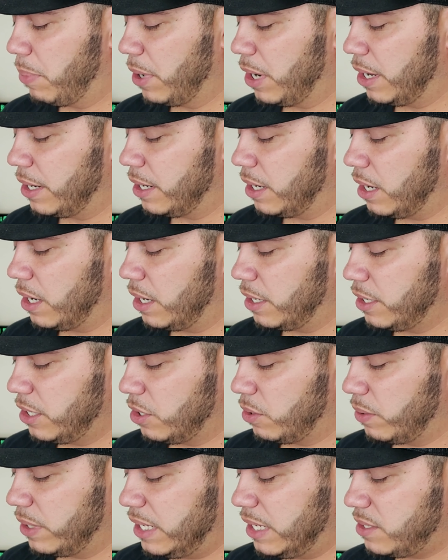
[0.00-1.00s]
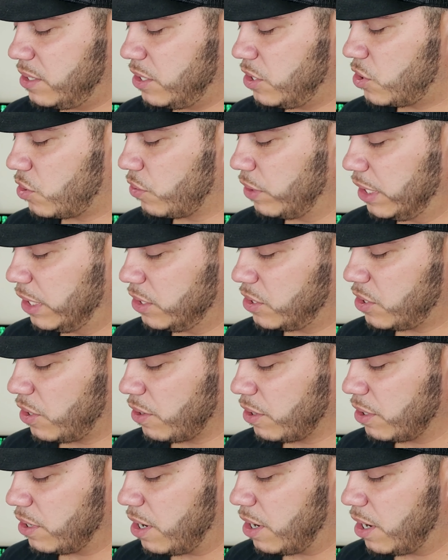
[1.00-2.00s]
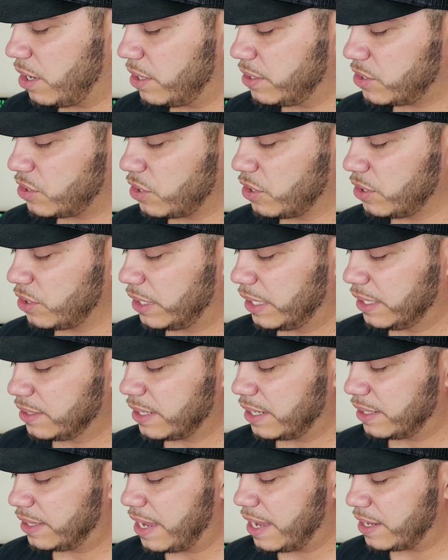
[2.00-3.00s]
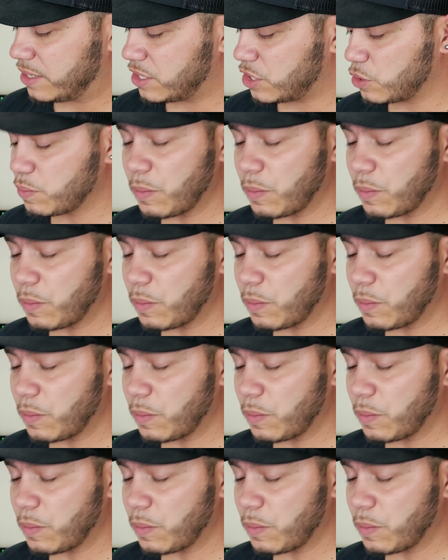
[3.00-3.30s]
But easy screen turn on, certain things like that.